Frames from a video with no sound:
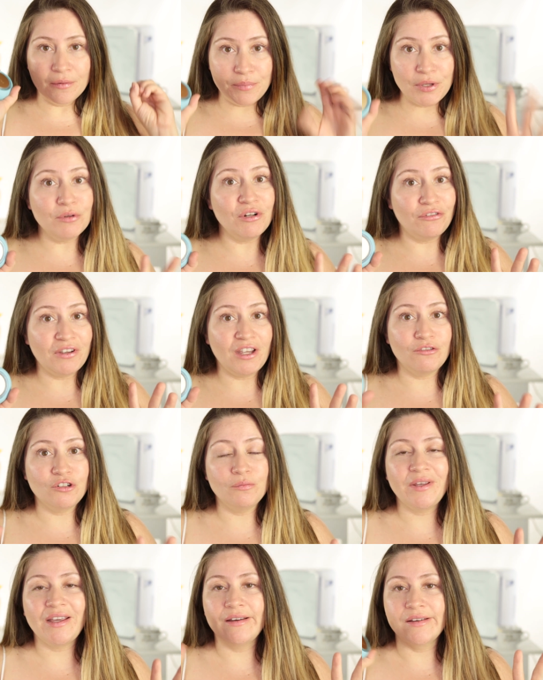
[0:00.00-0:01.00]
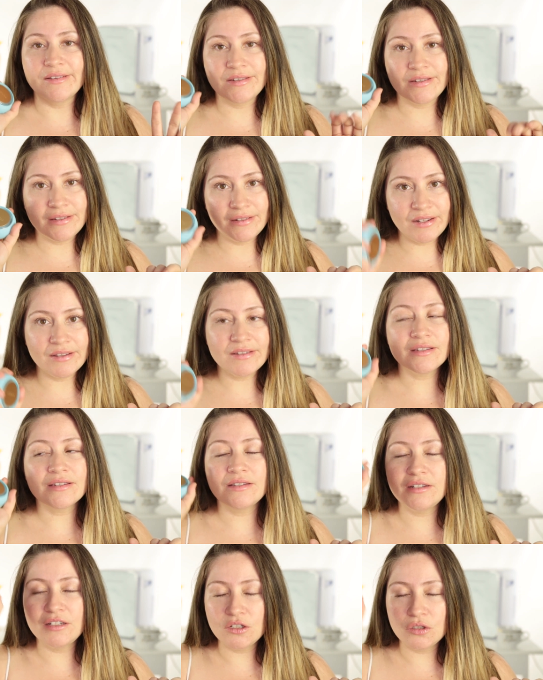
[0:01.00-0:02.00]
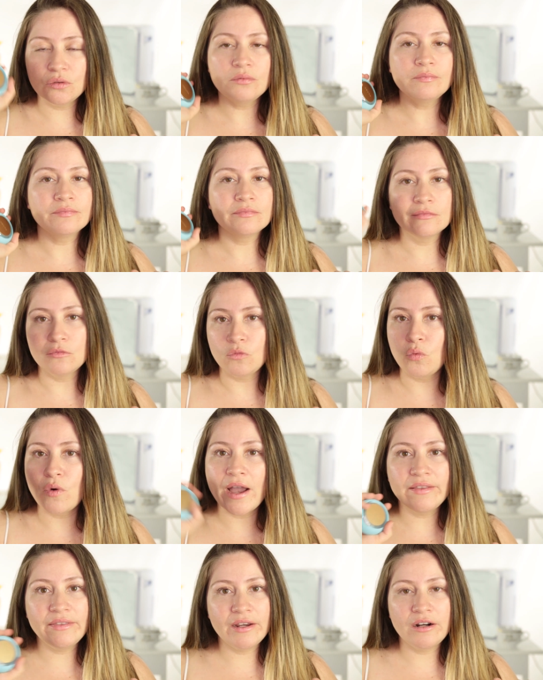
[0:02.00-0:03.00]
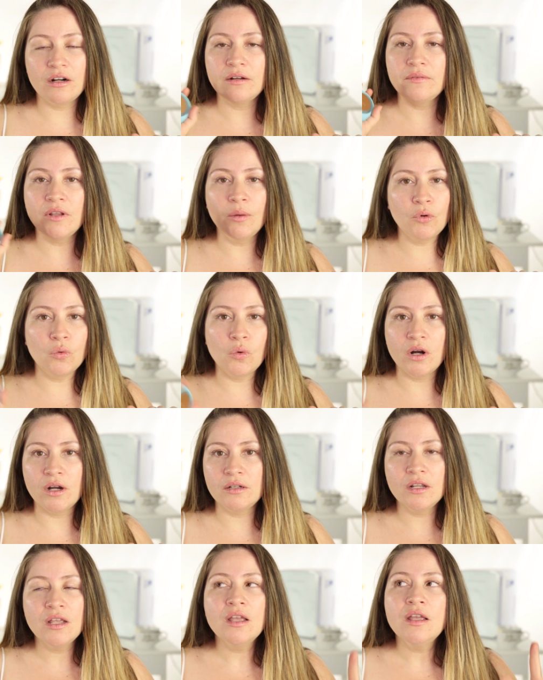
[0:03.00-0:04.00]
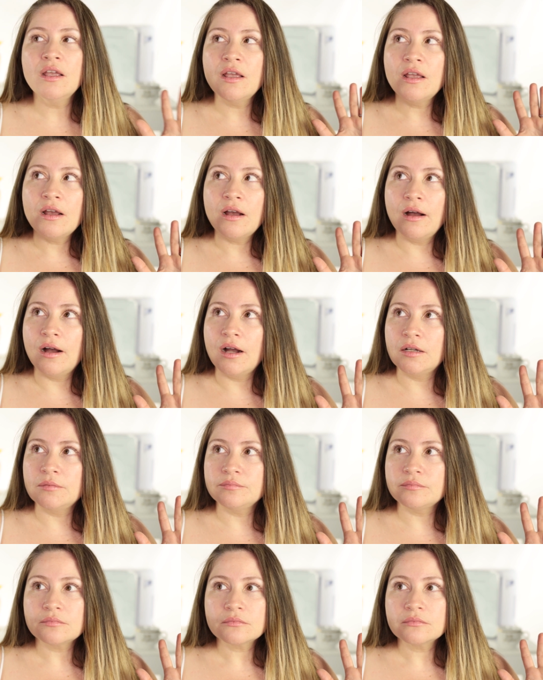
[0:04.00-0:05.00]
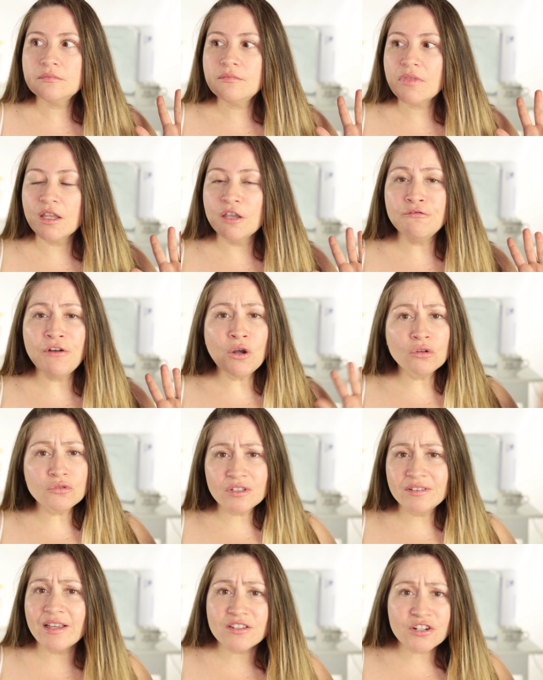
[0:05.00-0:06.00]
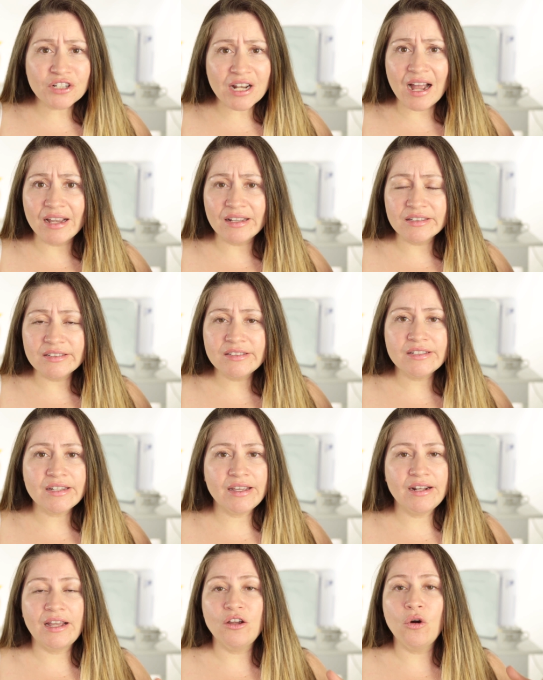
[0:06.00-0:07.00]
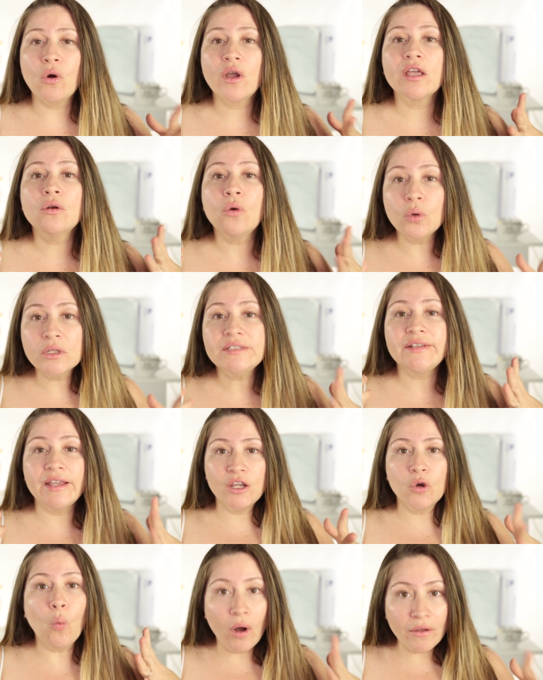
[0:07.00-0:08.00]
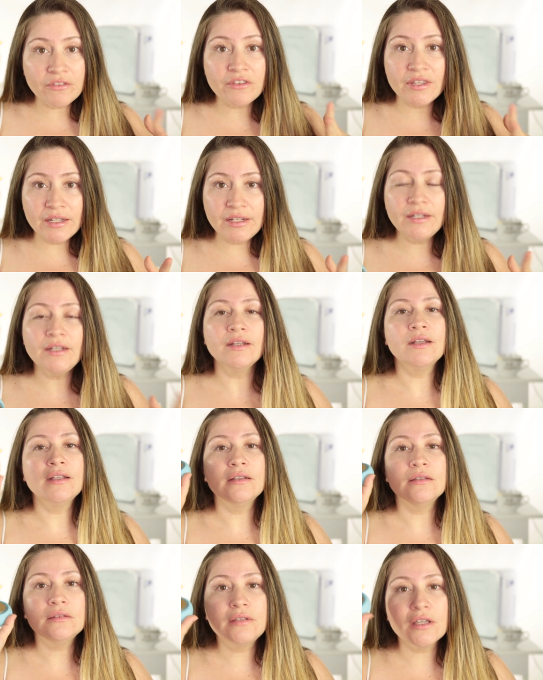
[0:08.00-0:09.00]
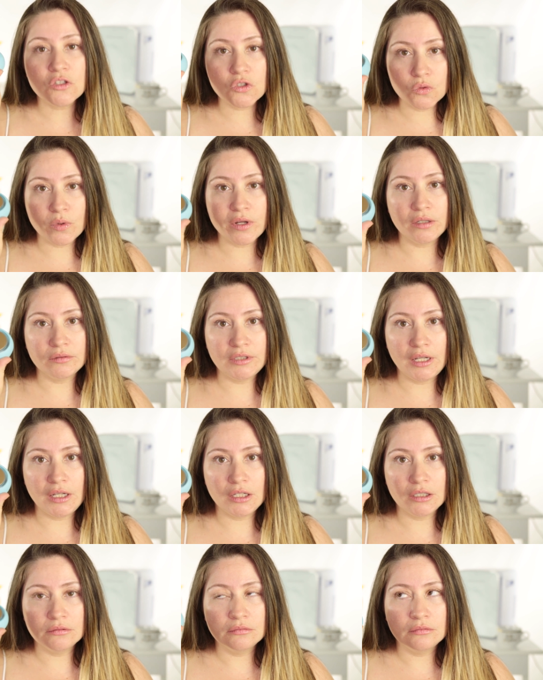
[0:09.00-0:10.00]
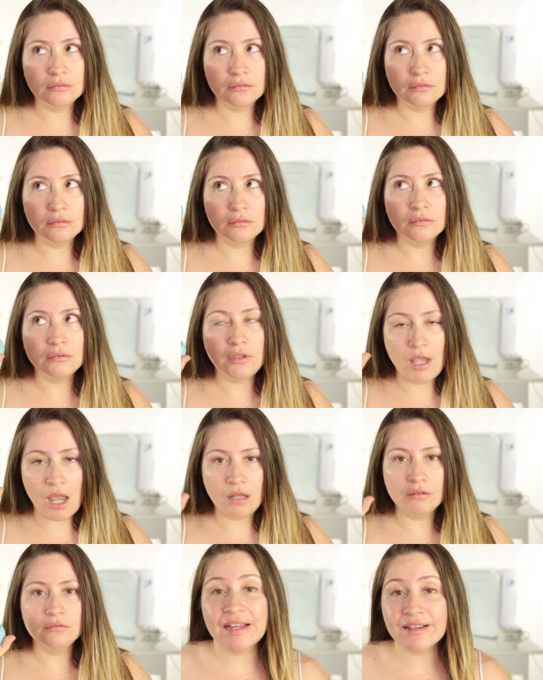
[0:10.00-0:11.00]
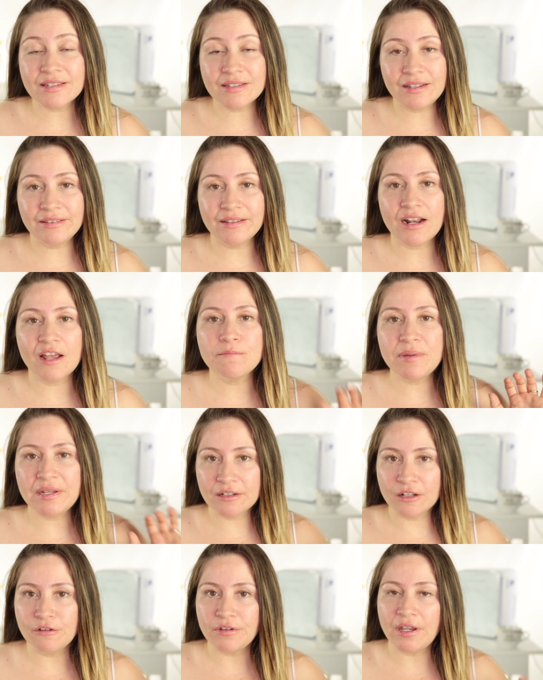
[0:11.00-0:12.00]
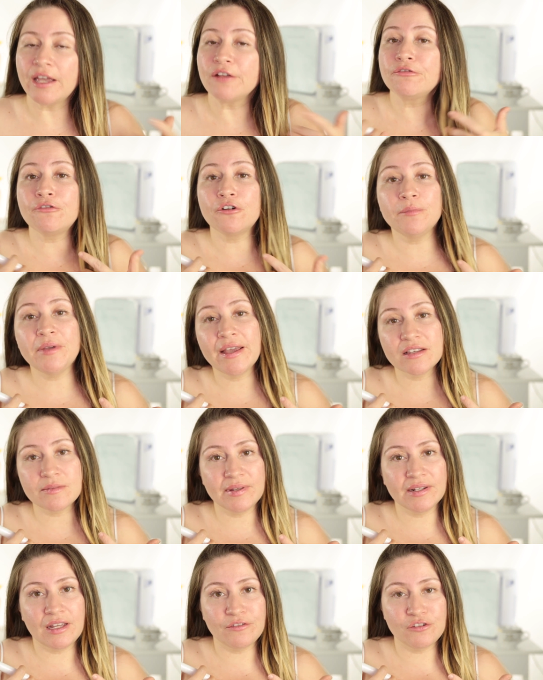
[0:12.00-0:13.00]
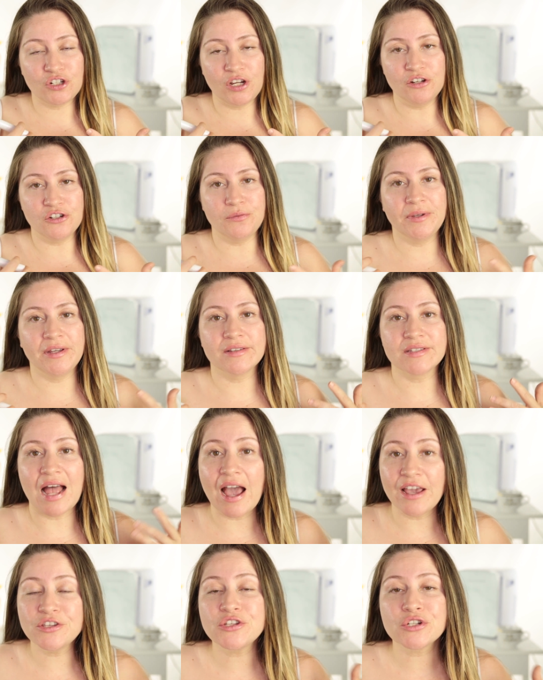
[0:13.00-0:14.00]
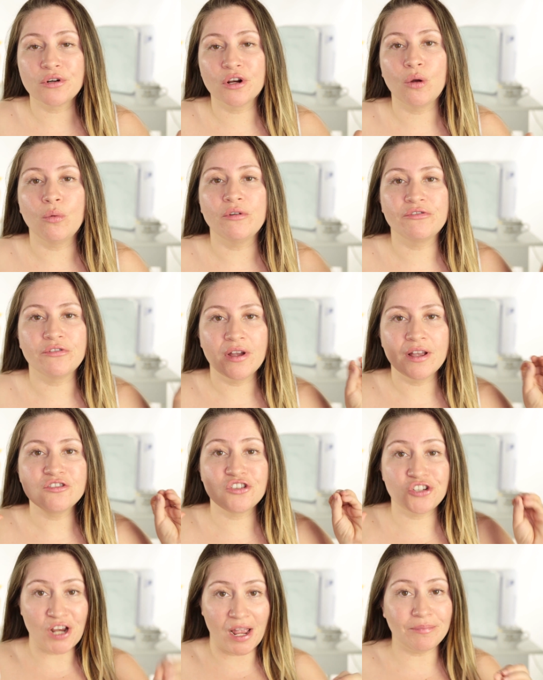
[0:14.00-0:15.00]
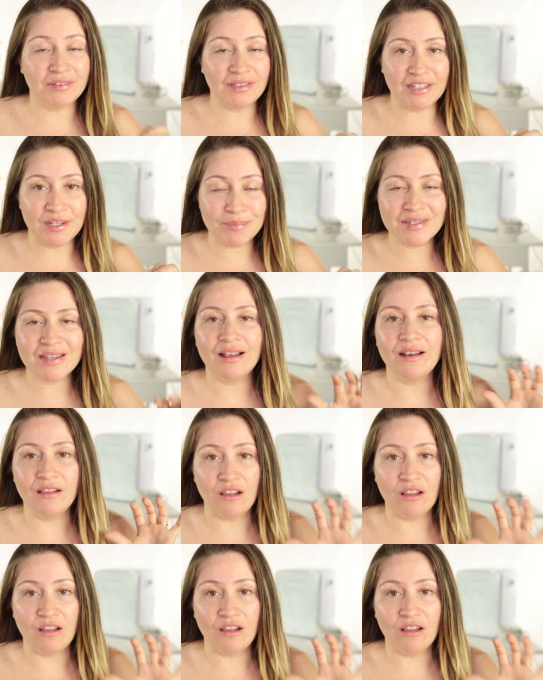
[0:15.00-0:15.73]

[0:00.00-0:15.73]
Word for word: beauty favor because this still right there, number one. Um, if I go to a desert island and I can only take one thing, this is what I'll take. Yeah. Next thing that I've been loving, and for me has been life-changing because I struggle with chapped lips a